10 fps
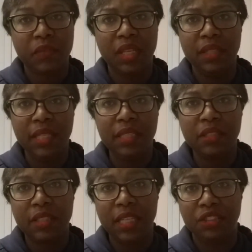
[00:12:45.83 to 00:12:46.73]
these
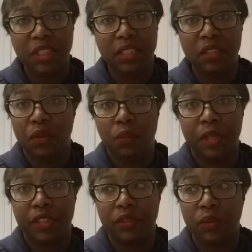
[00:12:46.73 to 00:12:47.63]
are things you need to know.
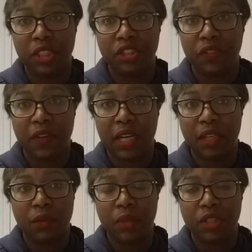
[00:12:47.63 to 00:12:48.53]
Where where's your
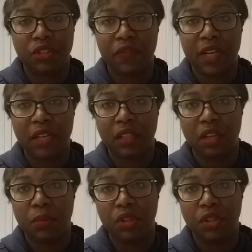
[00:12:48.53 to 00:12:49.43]
fire where's your fire
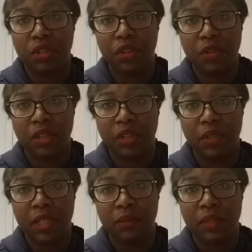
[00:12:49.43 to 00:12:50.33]
alarm on your on your
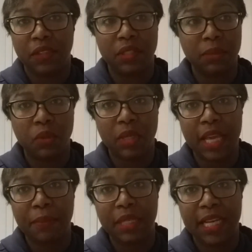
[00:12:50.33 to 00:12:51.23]
unit? If something were to
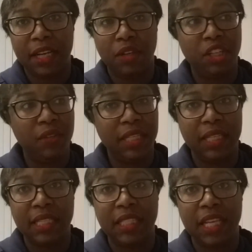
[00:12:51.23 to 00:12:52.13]
happen now and you need
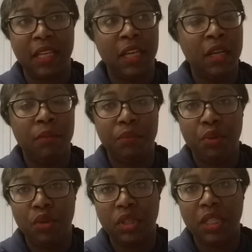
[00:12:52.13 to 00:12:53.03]
and they say
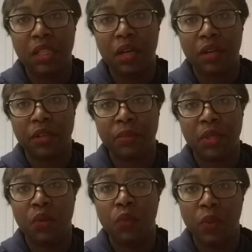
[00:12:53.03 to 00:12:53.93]
pull the alarm,
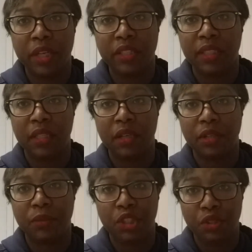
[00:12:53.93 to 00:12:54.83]
where's the
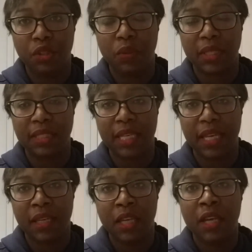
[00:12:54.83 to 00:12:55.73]
alarm? Do you know where it's
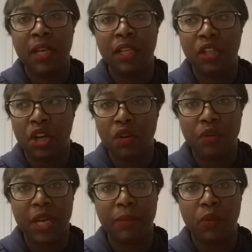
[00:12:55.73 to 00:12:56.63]
at? Go
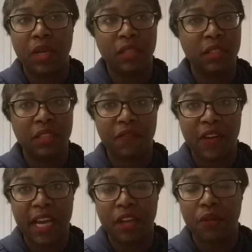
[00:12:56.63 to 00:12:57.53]
grab the It's a
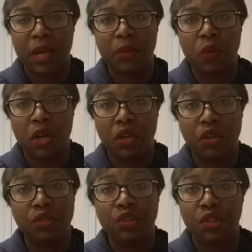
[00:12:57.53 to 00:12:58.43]
fire, grab the water
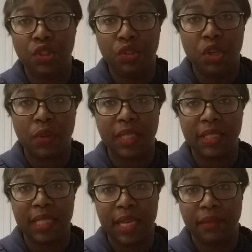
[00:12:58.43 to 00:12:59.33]
hose. Do you know where
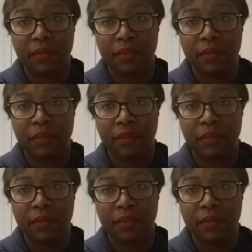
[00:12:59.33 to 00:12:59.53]
it's at?